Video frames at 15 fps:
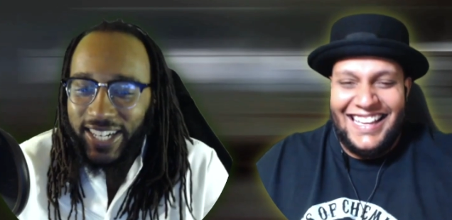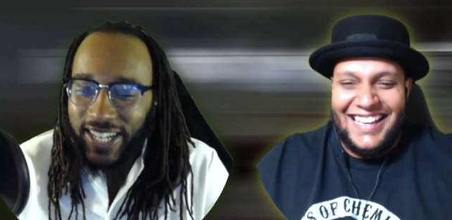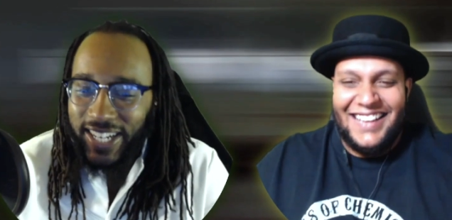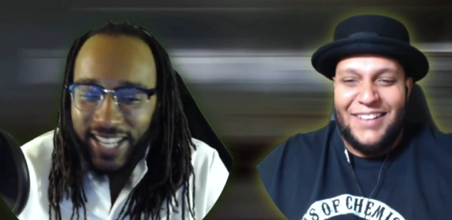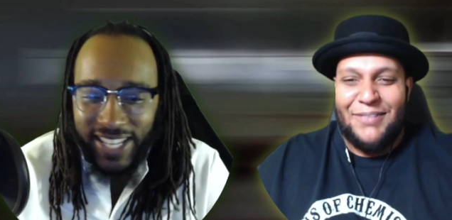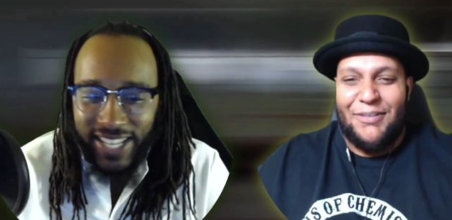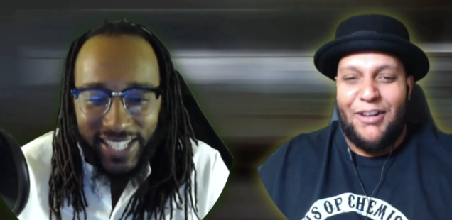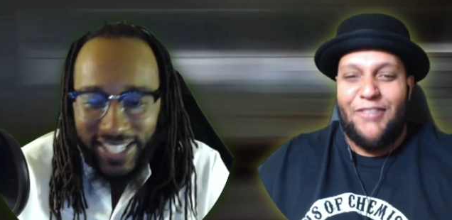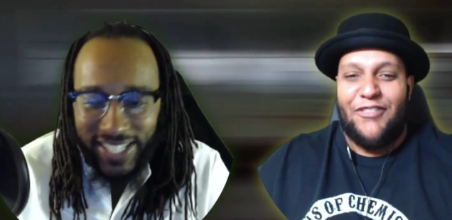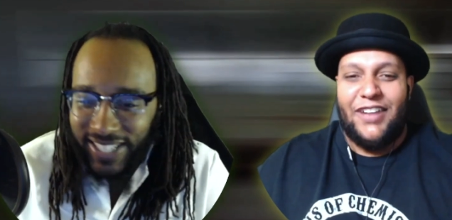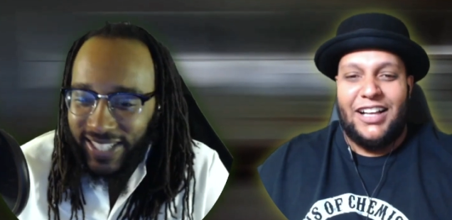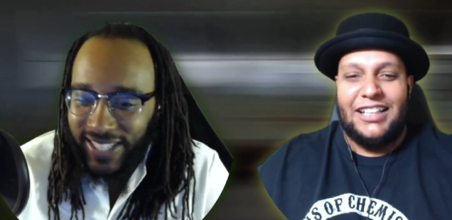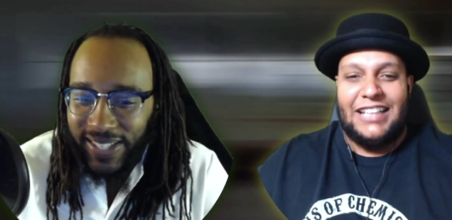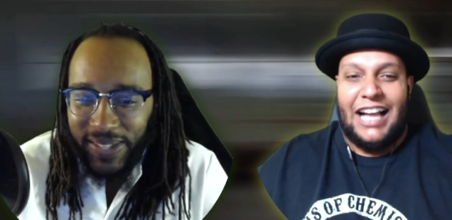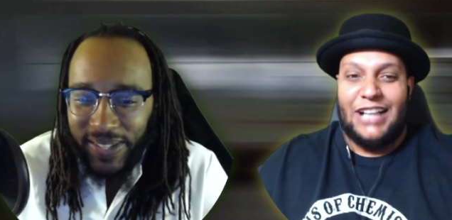Speaker 1: Like,
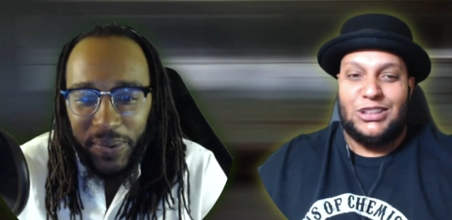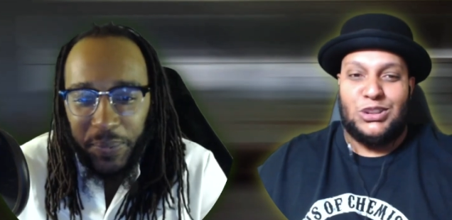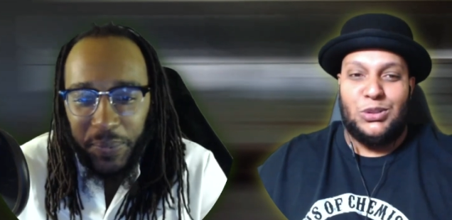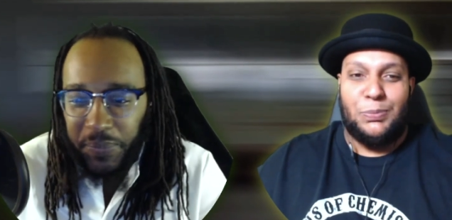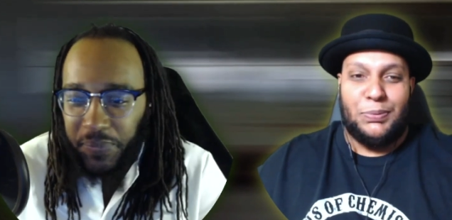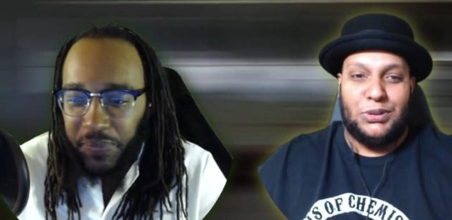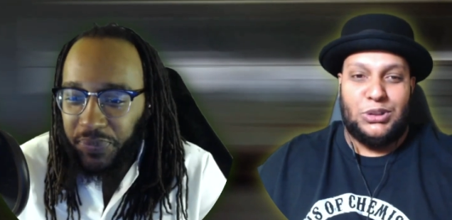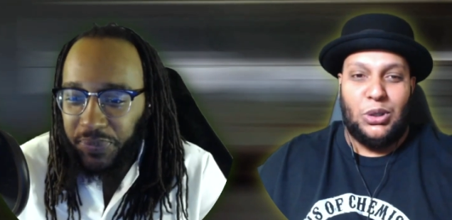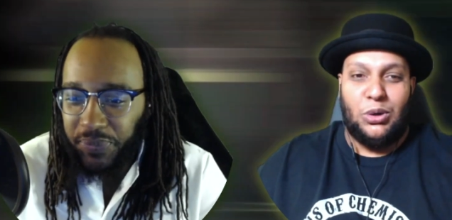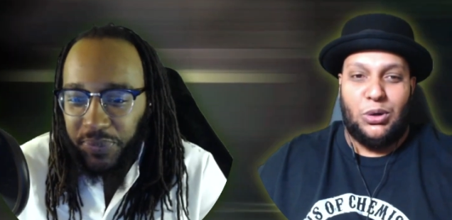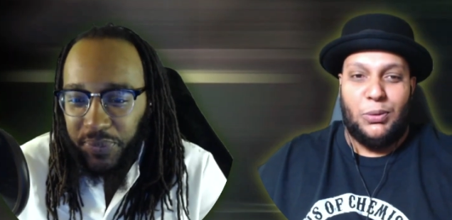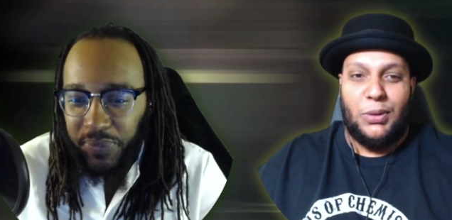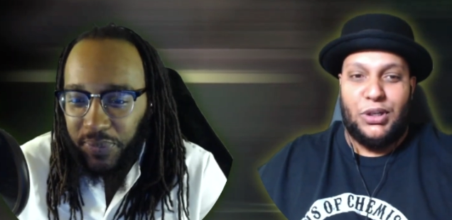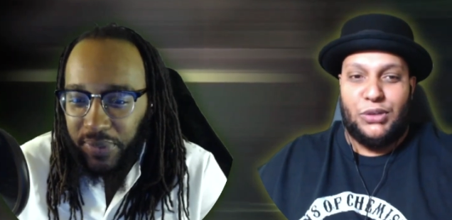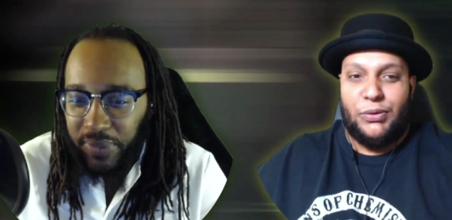motherfuckers got super soaker
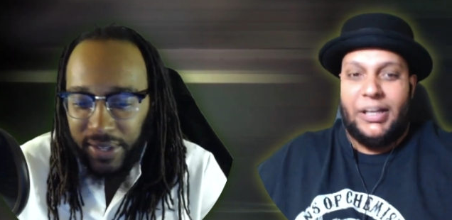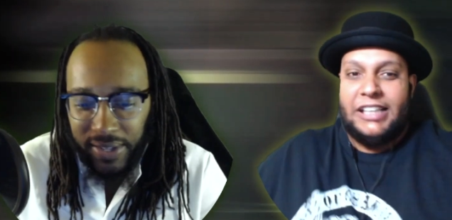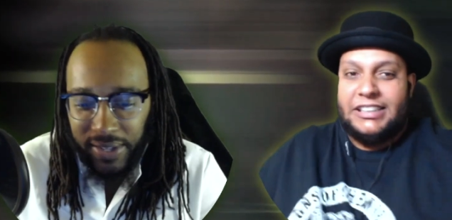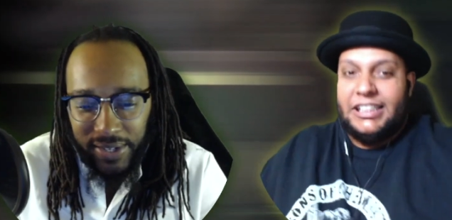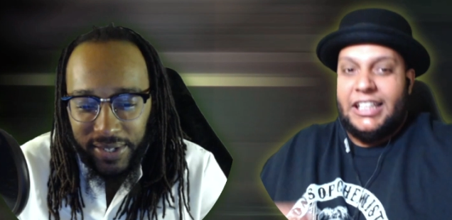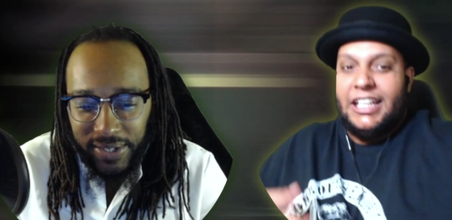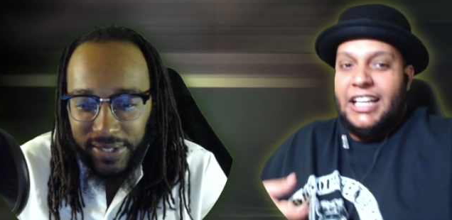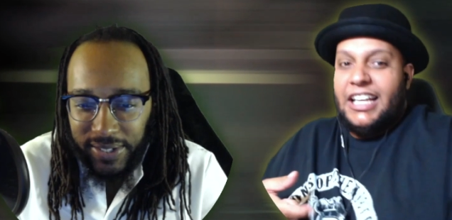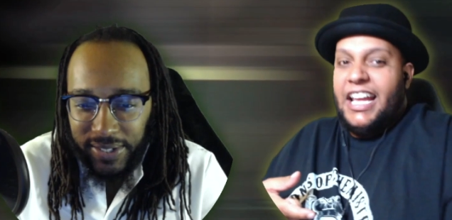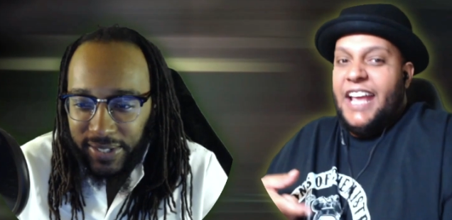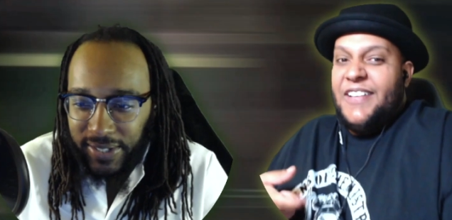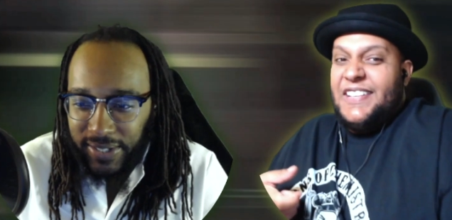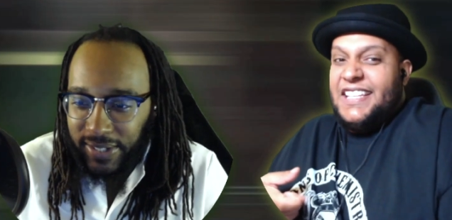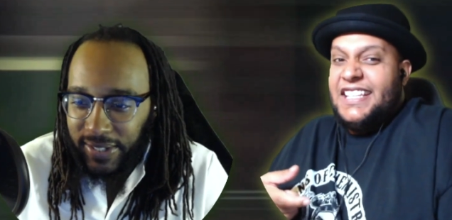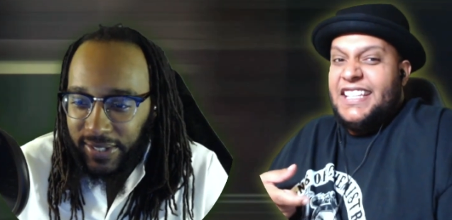with grease in it. Like,
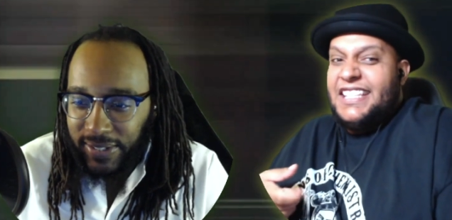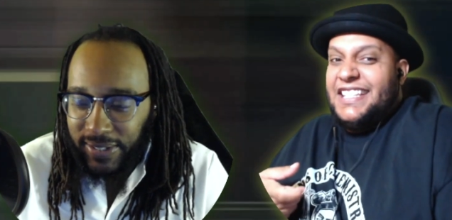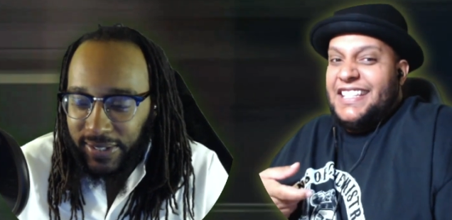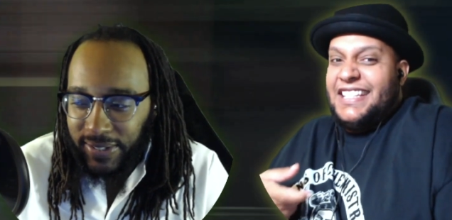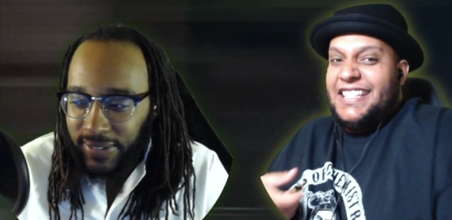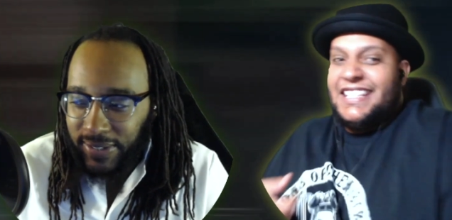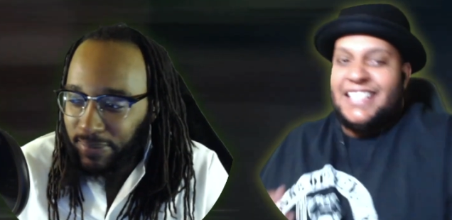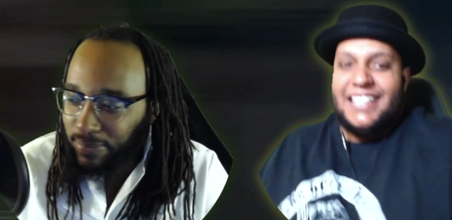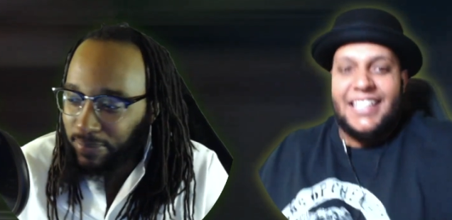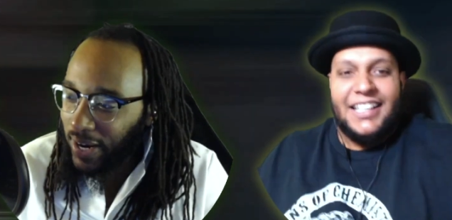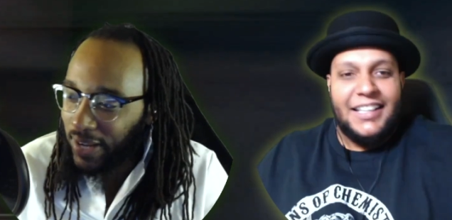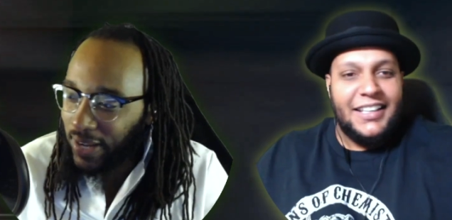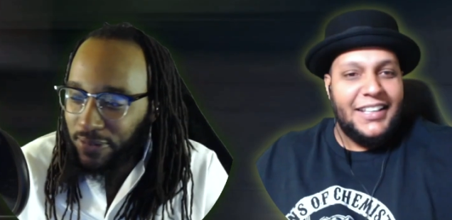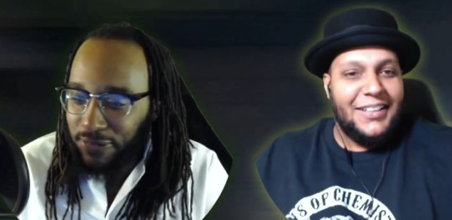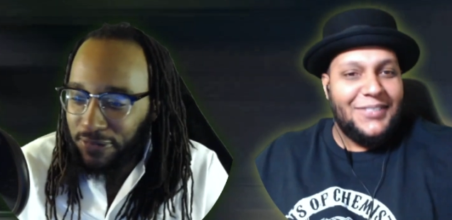bro,
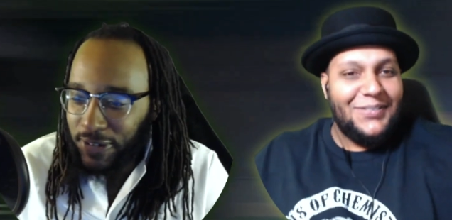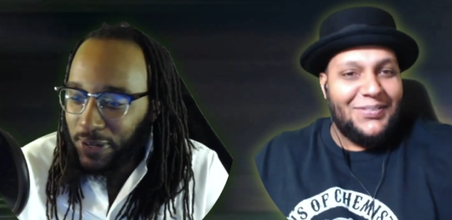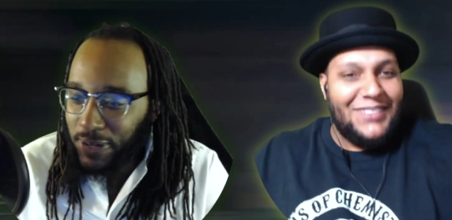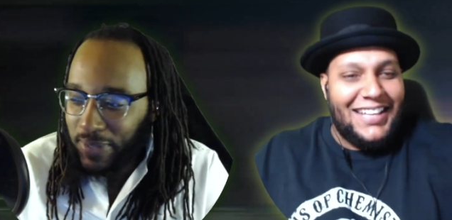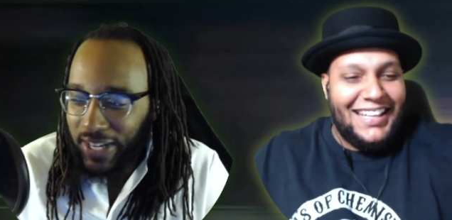you feel me?